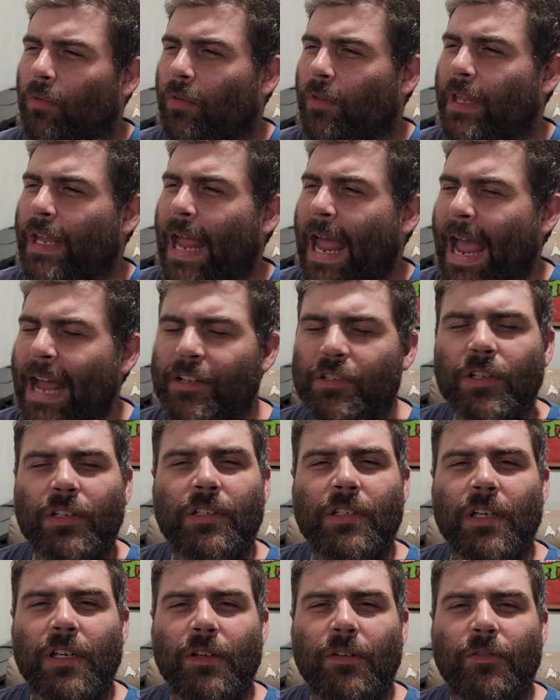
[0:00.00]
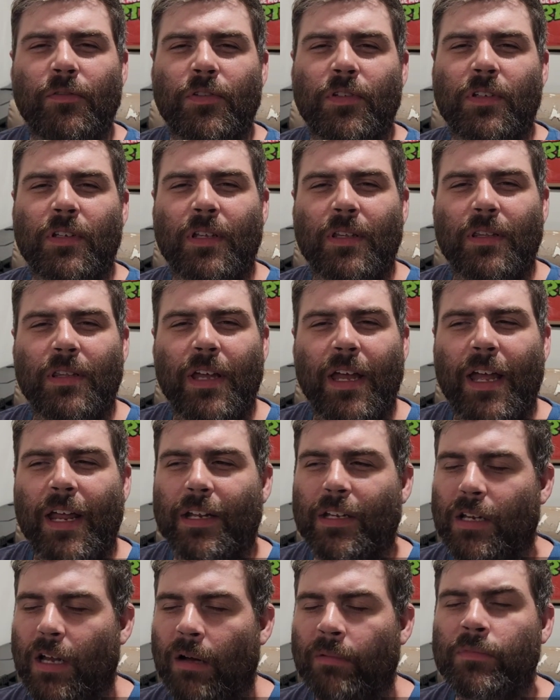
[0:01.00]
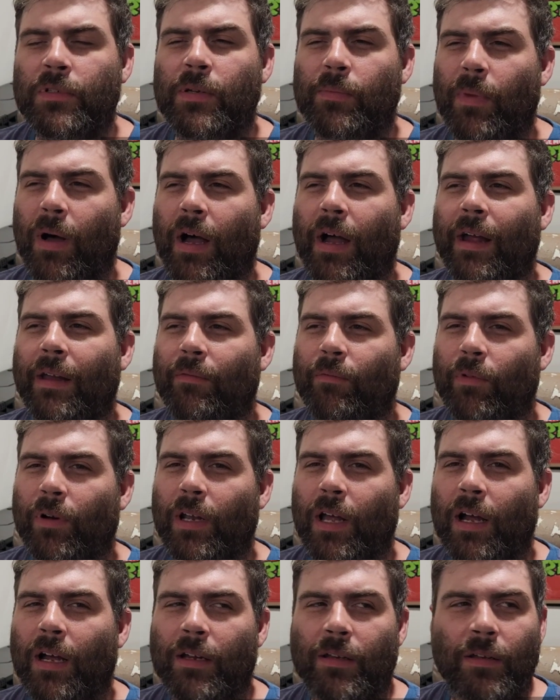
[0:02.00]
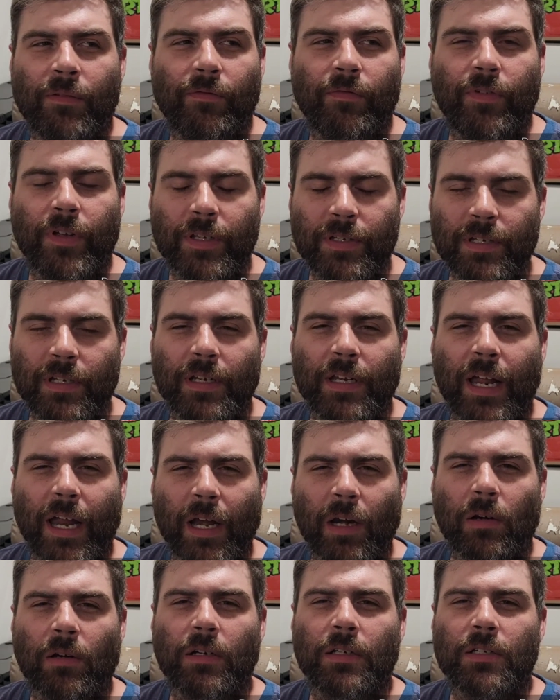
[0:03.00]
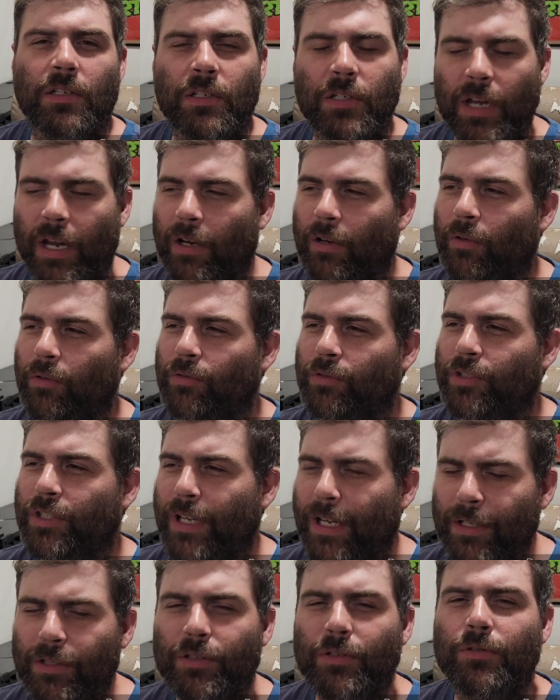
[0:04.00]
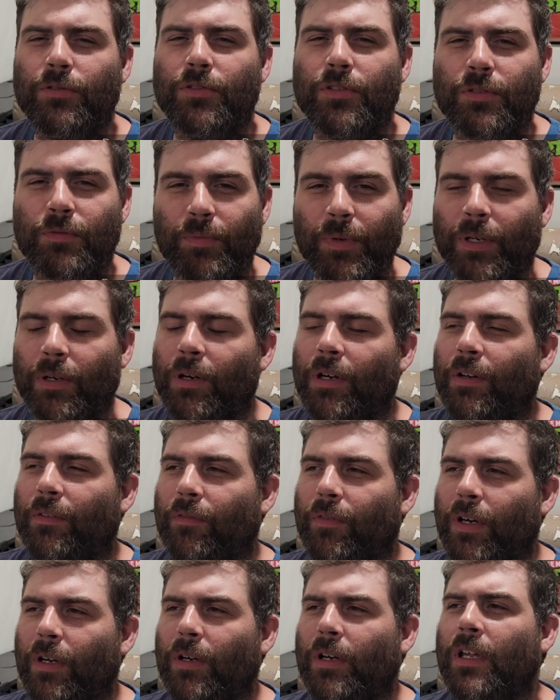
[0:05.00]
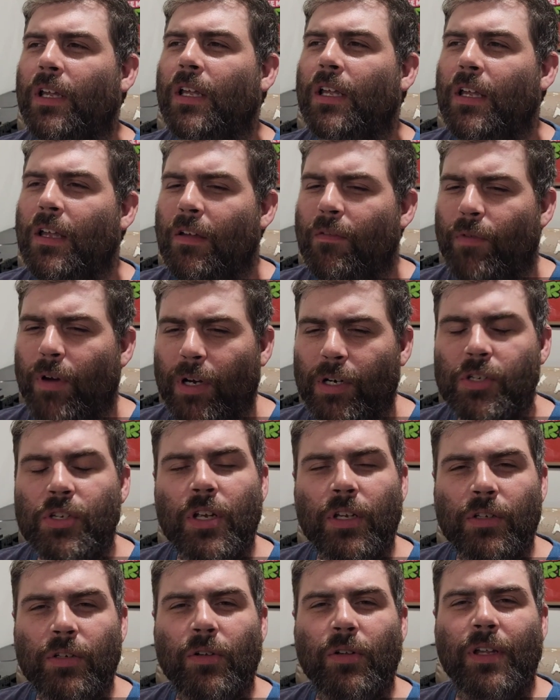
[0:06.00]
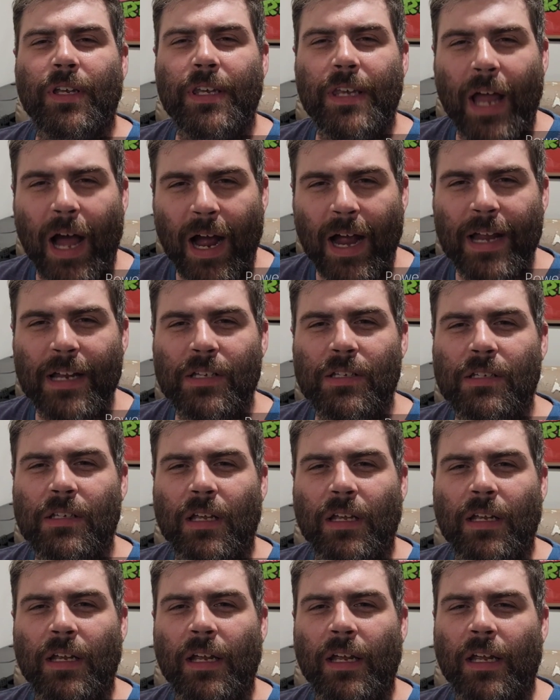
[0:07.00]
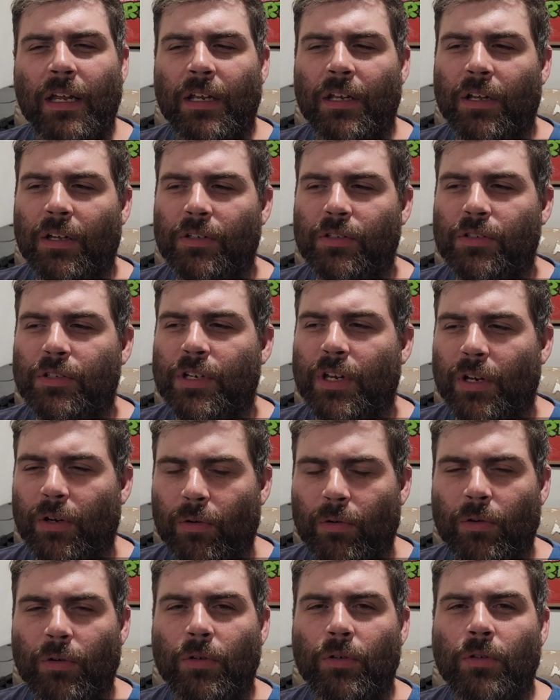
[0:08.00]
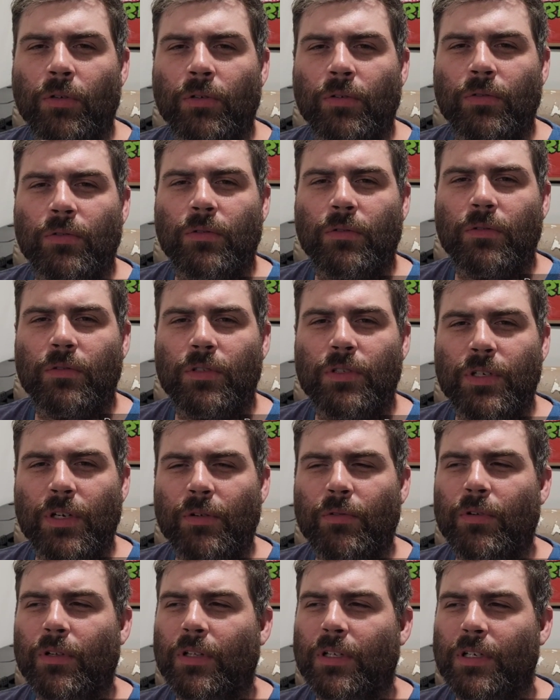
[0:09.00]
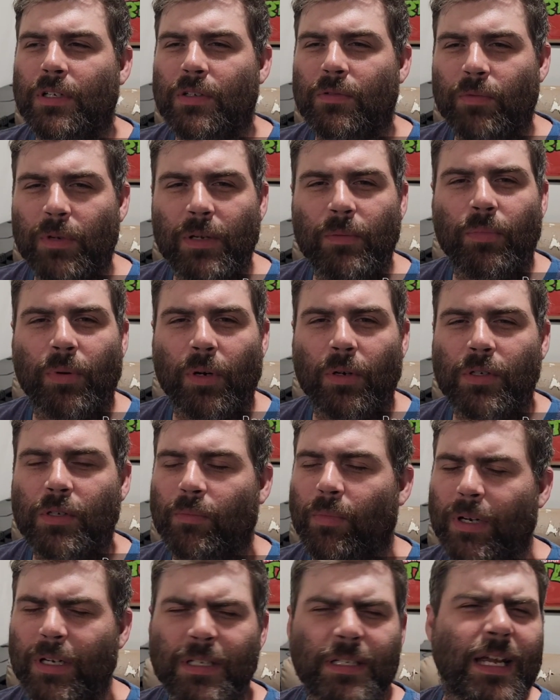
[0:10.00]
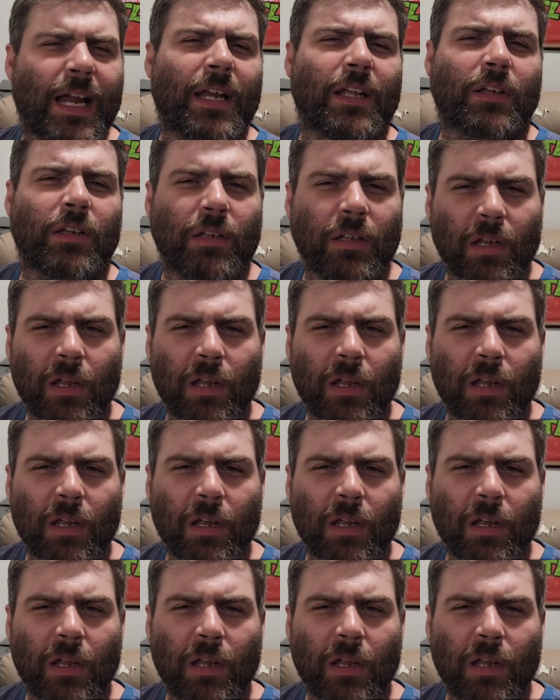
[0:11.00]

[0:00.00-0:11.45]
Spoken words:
the adjectives that come to mind when I visit Aaron's channel. Gentle spirit, very, very gentle and nice, and a generally sweet person. But he's got a